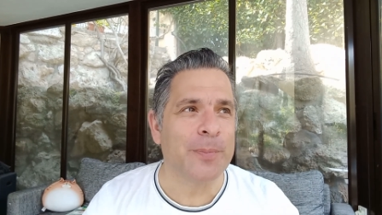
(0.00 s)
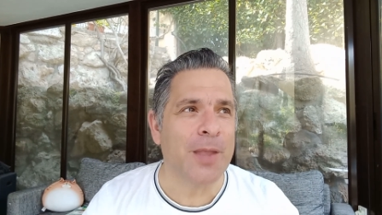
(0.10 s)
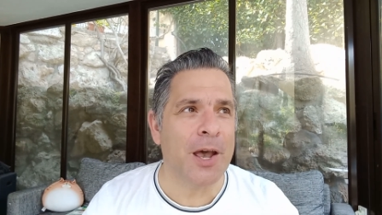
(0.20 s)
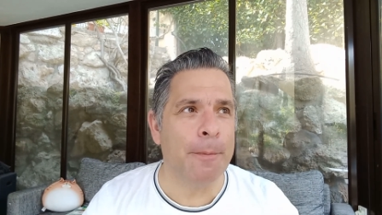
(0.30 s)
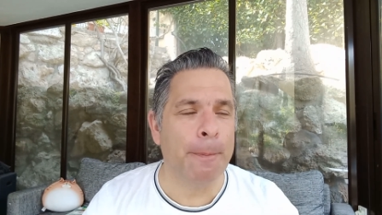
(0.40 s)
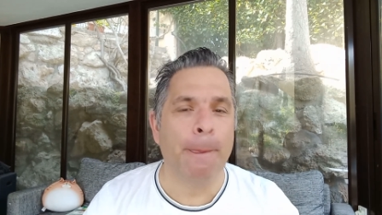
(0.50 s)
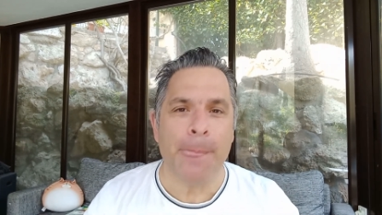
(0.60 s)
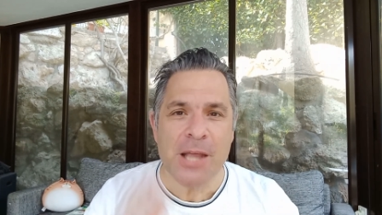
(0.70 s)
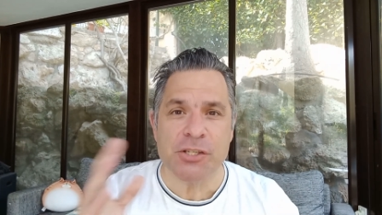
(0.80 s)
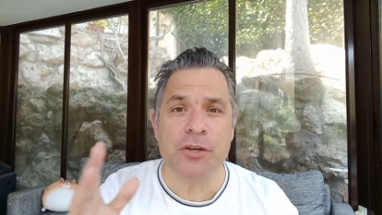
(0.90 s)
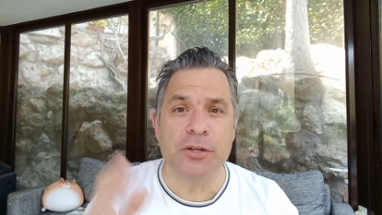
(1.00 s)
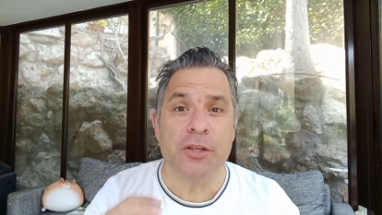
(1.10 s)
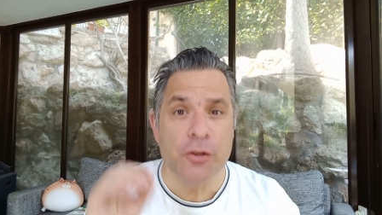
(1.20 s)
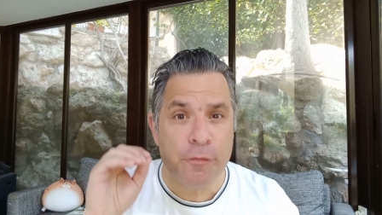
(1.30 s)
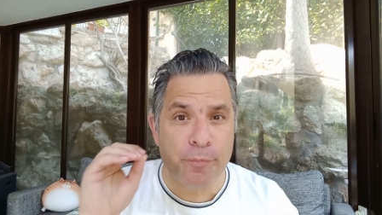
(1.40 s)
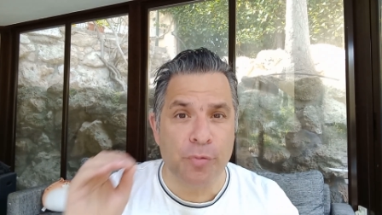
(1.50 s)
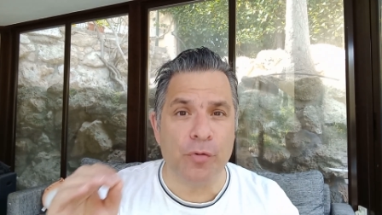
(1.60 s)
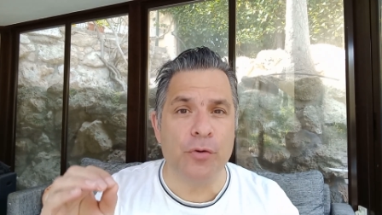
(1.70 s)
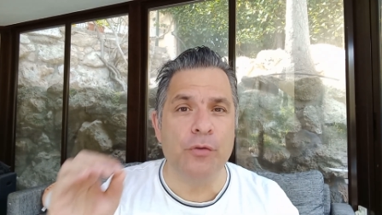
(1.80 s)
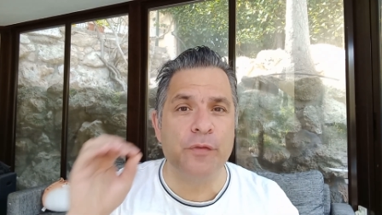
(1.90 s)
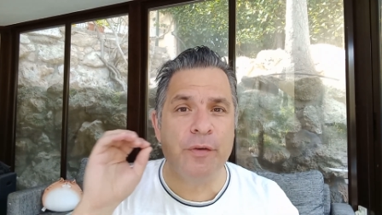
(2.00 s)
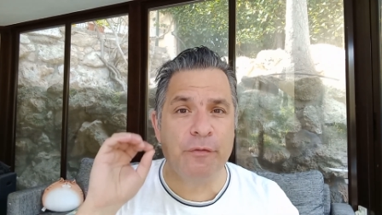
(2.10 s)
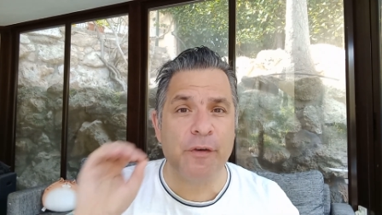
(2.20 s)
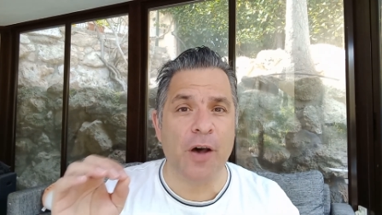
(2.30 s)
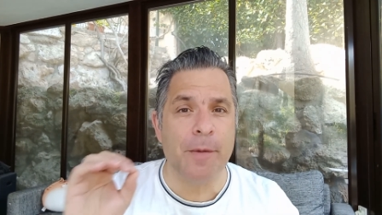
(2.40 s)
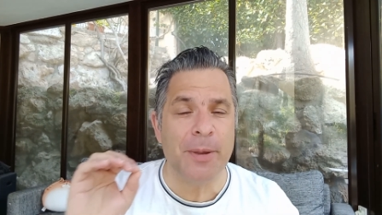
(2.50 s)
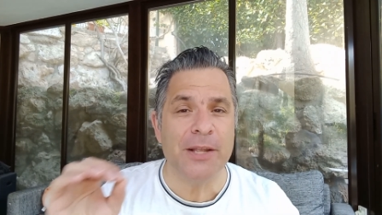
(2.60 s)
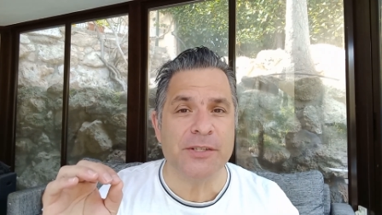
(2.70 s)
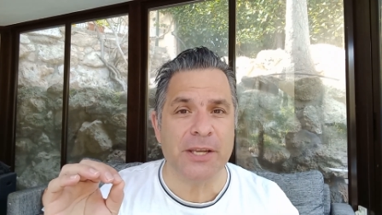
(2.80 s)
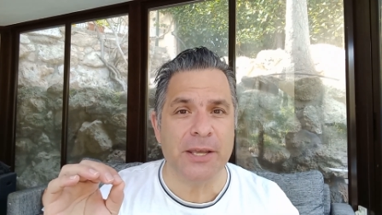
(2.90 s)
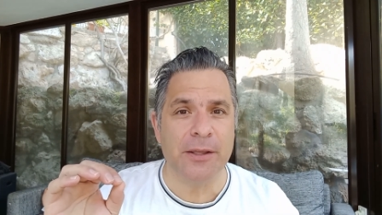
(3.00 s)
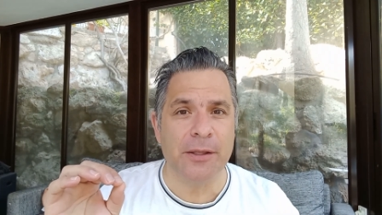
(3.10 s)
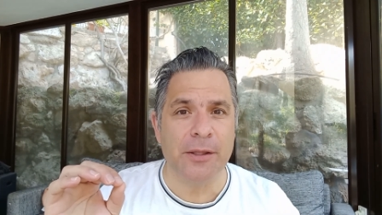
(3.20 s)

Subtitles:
That's good. You've proven viability.